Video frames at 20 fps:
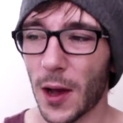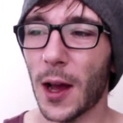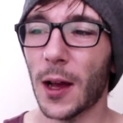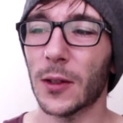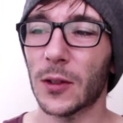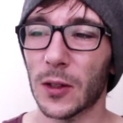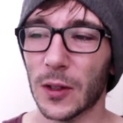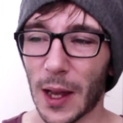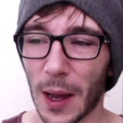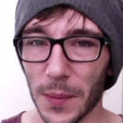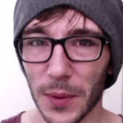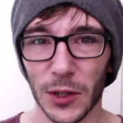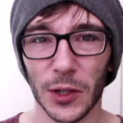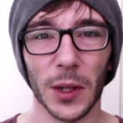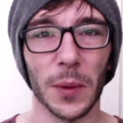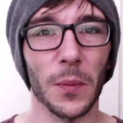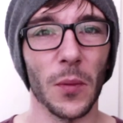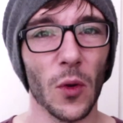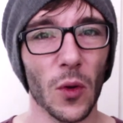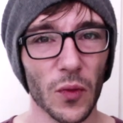
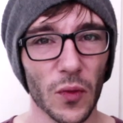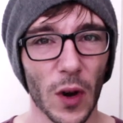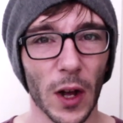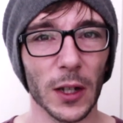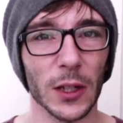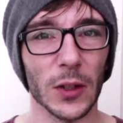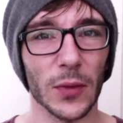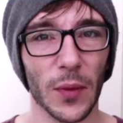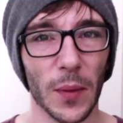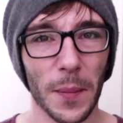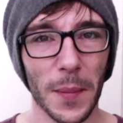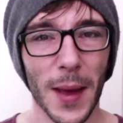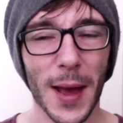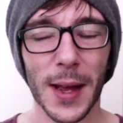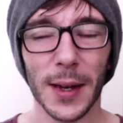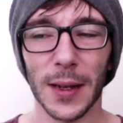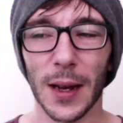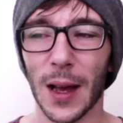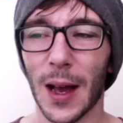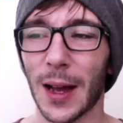establishing more rights for men.